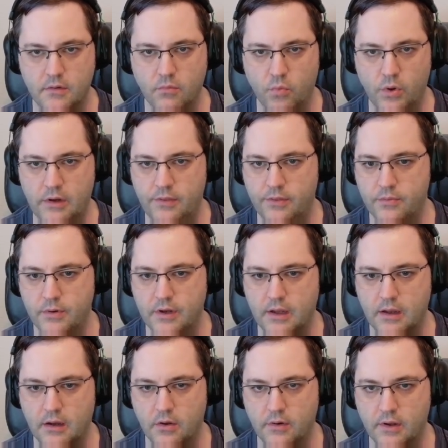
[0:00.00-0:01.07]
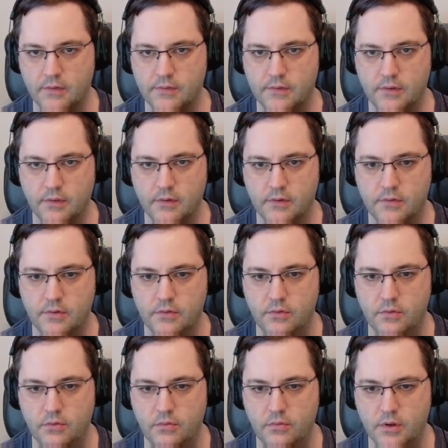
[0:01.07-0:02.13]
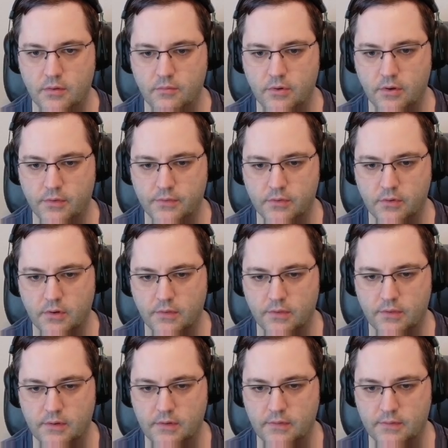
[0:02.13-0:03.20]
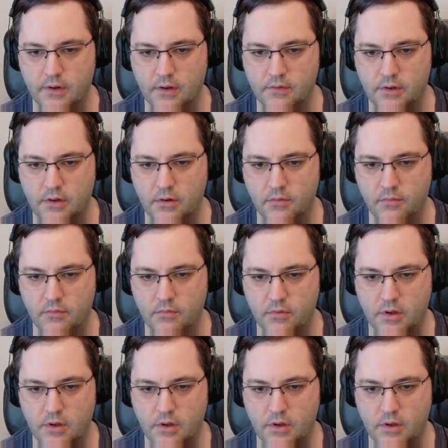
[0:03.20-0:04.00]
1 and 3 can't go next to the 2, and we also put these down here.